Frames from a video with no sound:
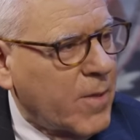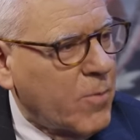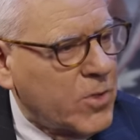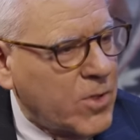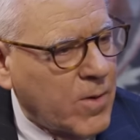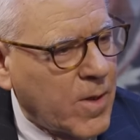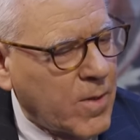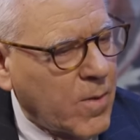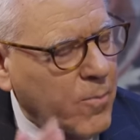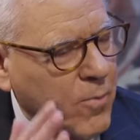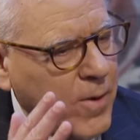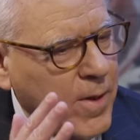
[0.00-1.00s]
Was there a, a
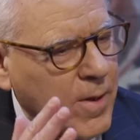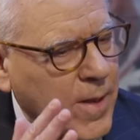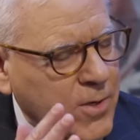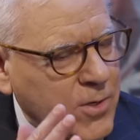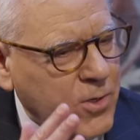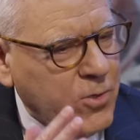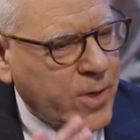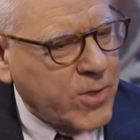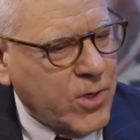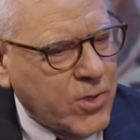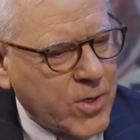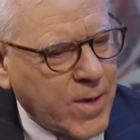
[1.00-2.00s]
pre election
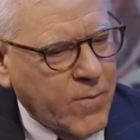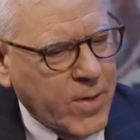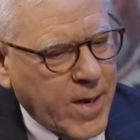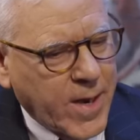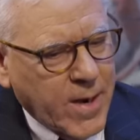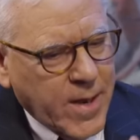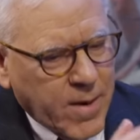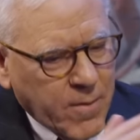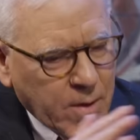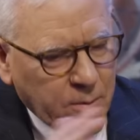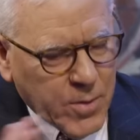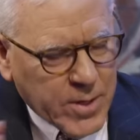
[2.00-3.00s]
transition effort that had a lot of
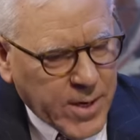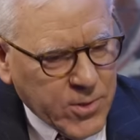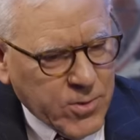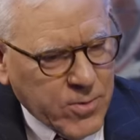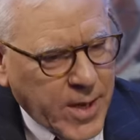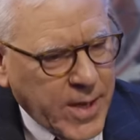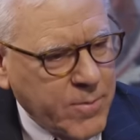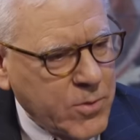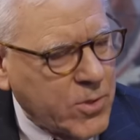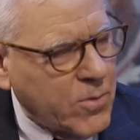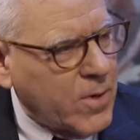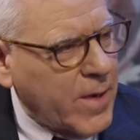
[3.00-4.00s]
potential
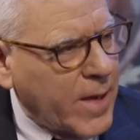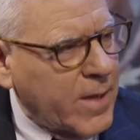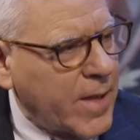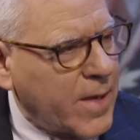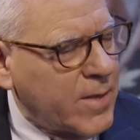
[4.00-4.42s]
names, or how did they,